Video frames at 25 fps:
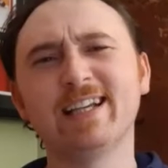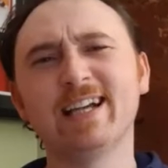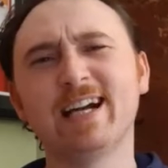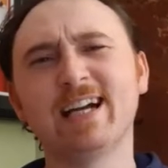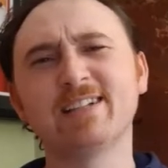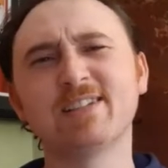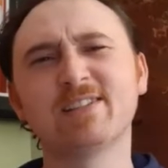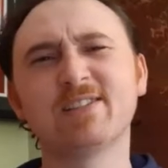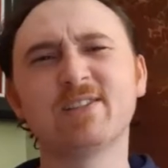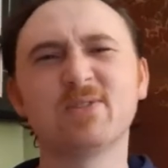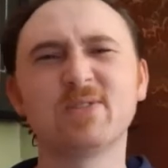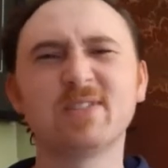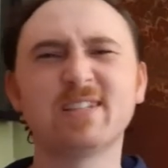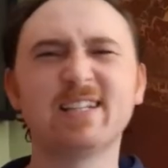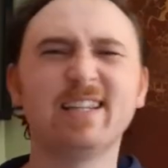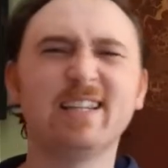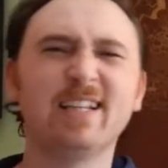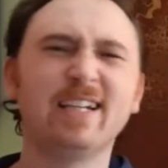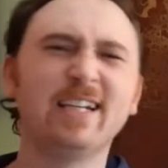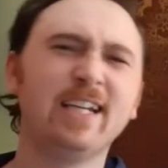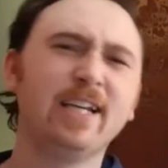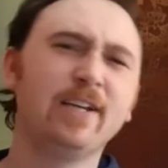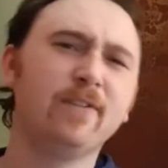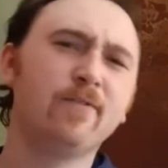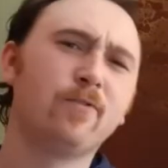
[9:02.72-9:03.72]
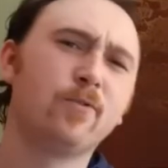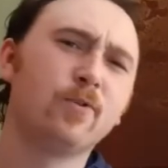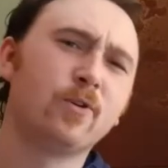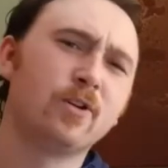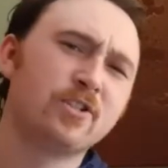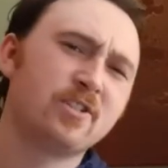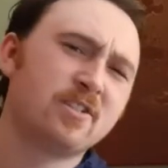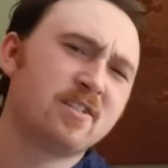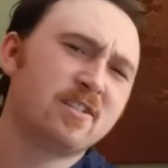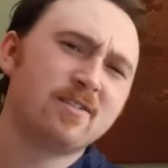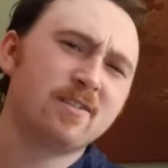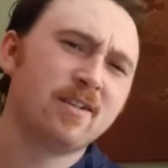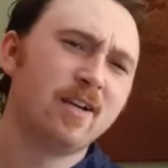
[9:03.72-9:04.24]
just don't see the need for it.
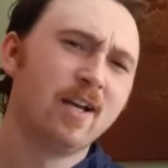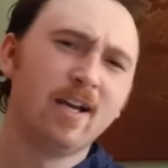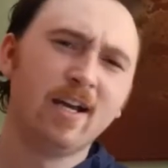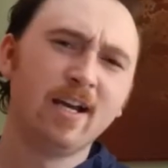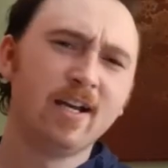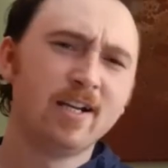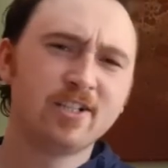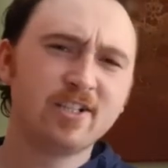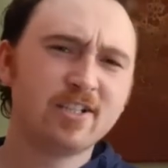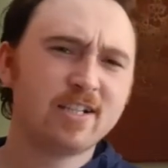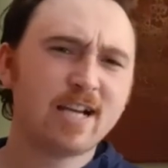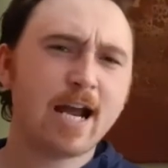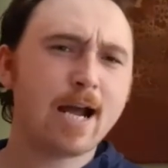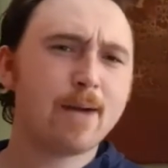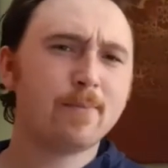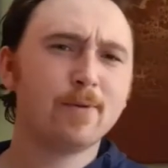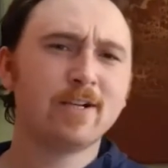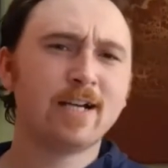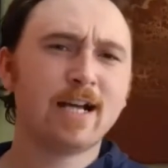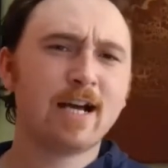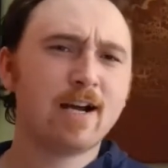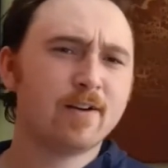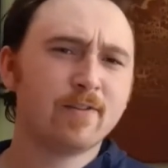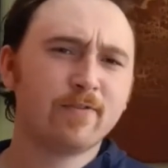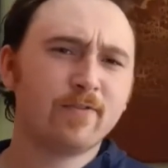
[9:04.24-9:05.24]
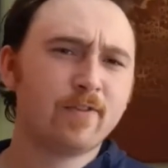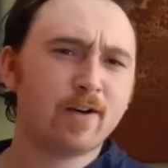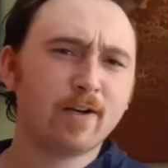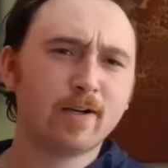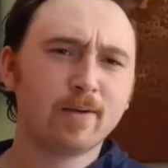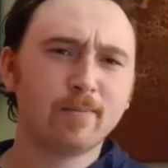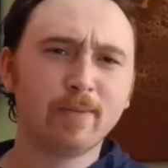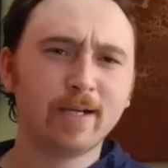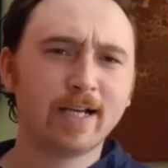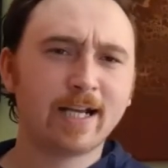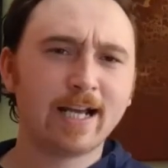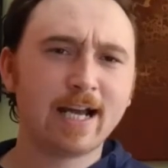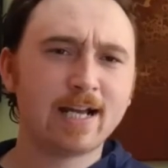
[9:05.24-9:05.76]
Just hammer down a fucking
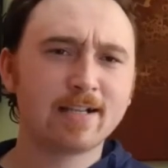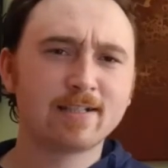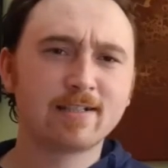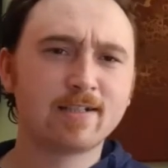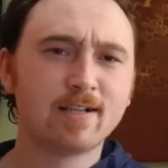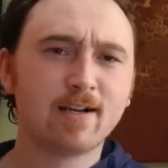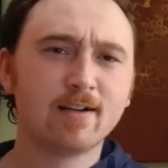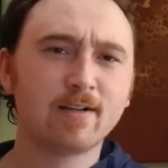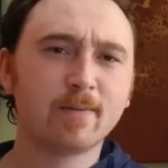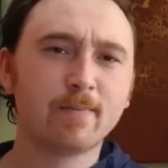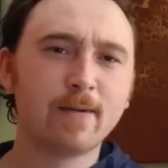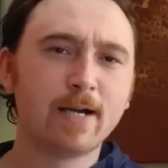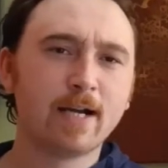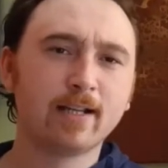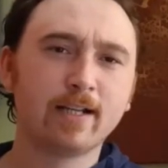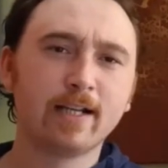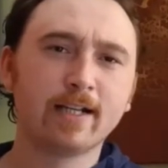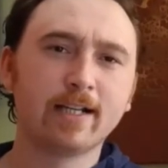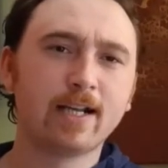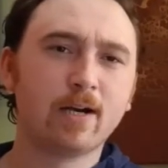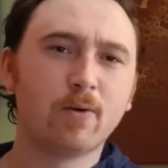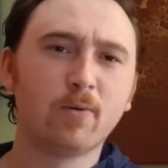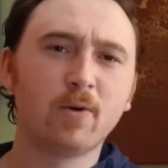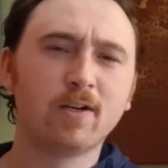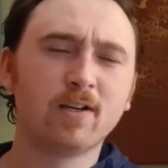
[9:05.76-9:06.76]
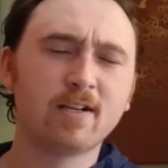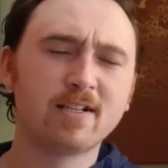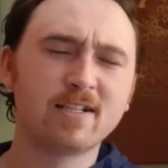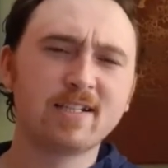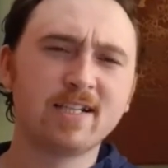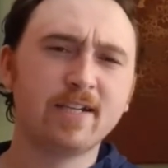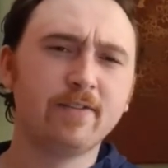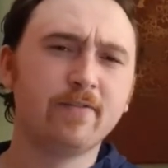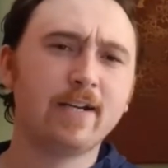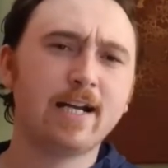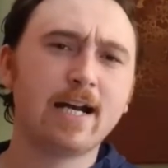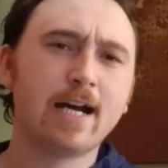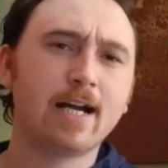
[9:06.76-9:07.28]
big-ass dunk, man. Like that one on
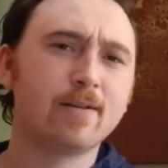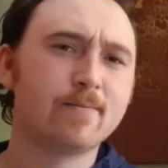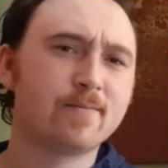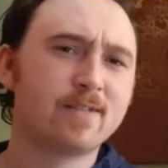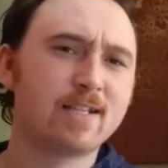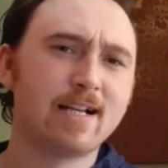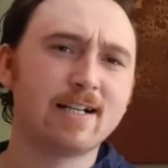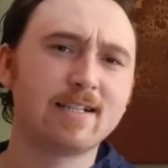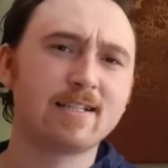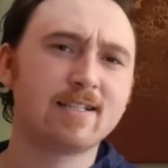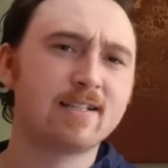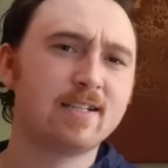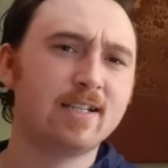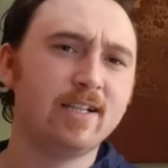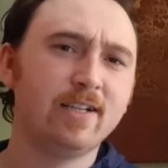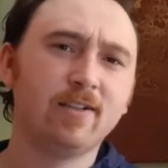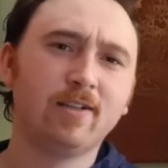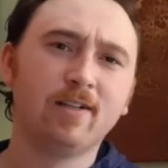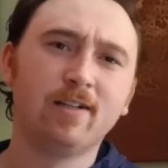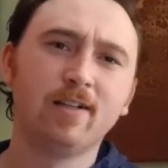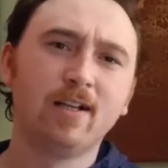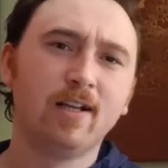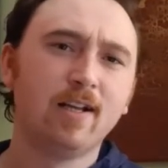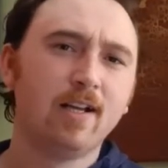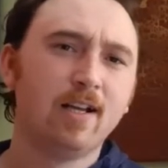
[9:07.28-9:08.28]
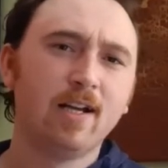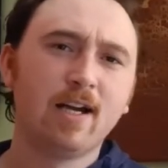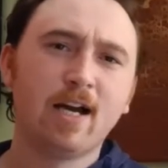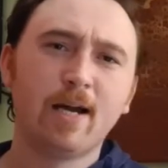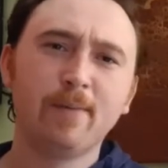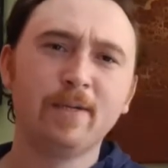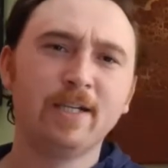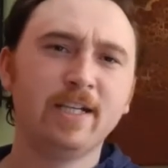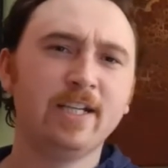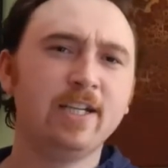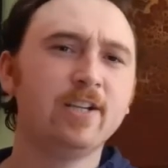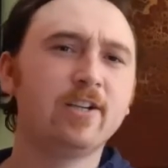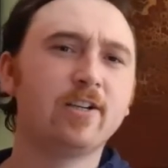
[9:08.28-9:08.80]
Steven Adams, that steal. I
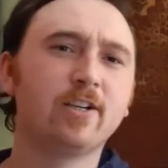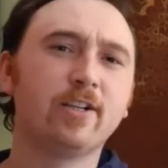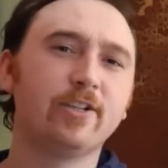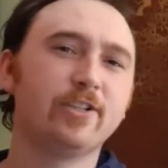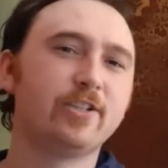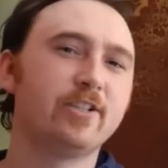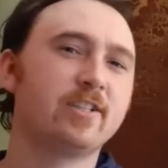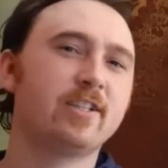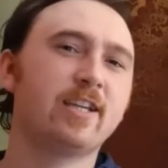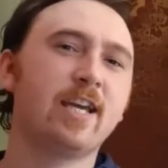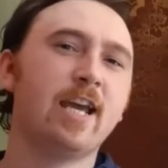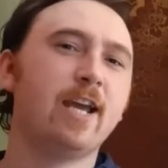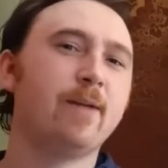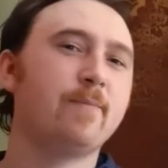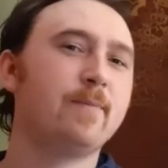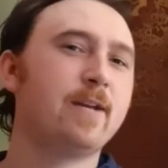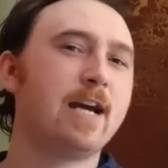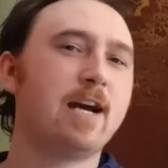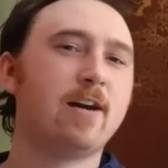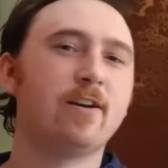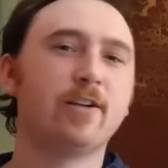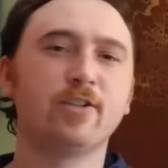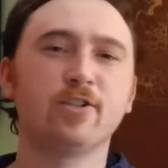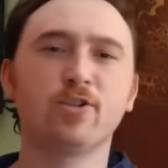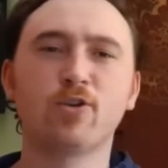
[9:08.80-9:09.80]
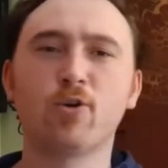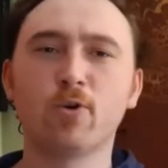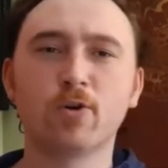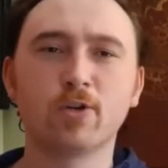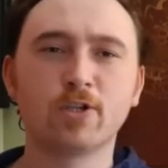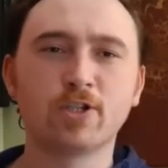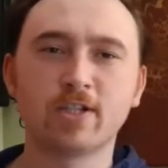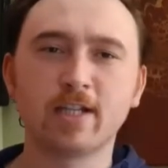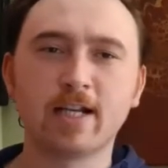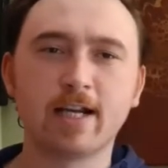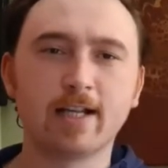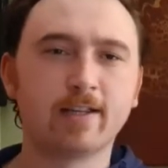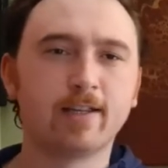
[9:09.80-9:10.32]
mean, he could have just came down and
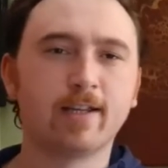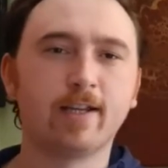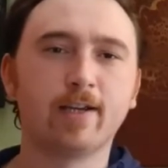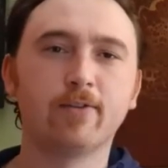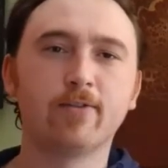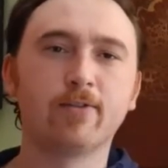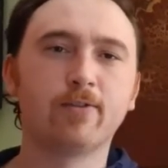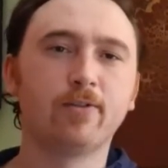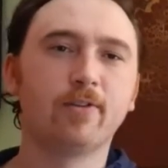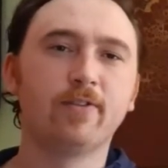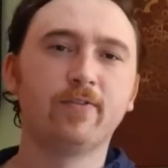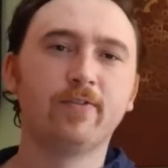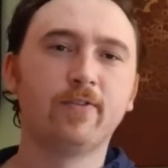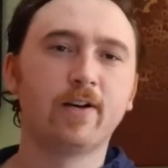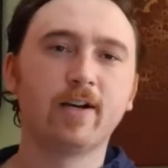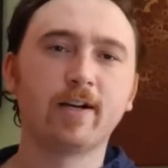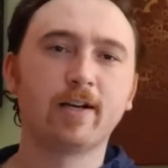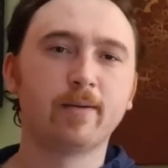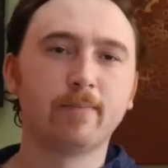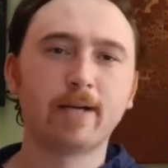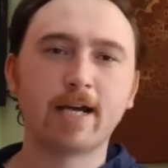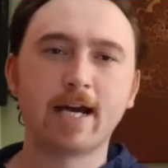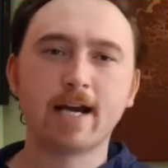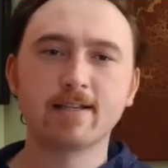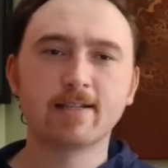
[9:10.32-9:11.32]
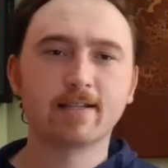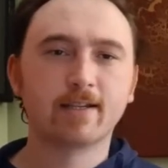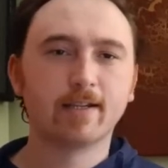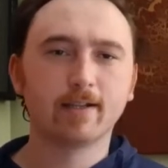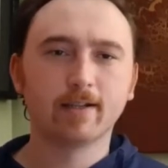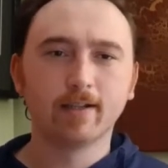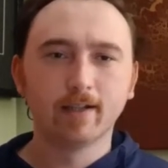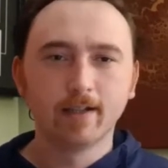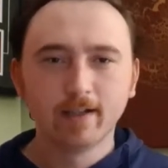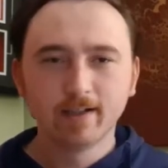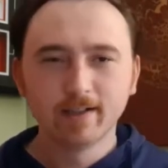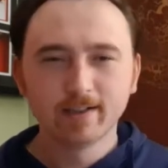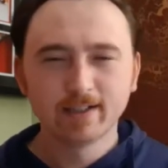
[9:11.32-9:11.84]
torched that thing through the fucking basket.
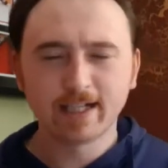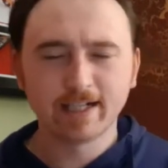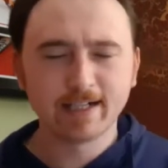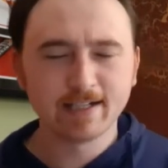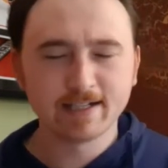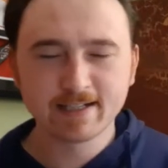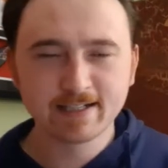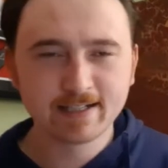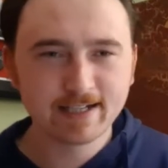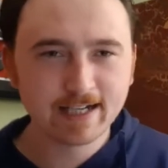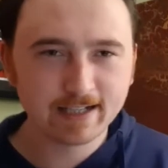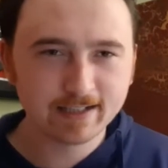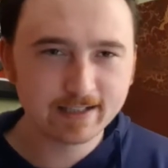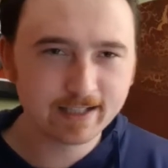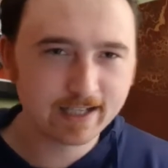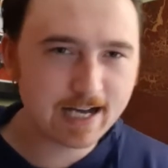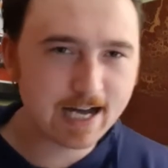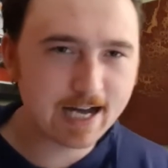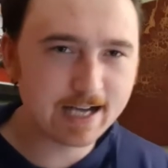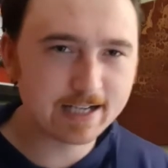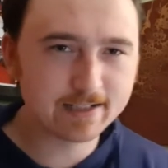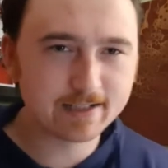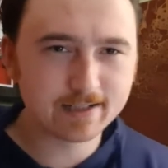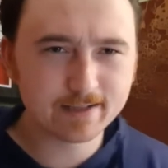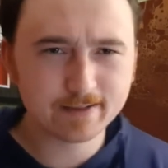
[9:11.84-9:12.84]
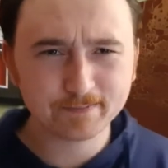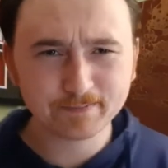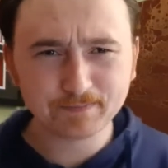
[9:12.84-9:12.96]
And instead, the guy's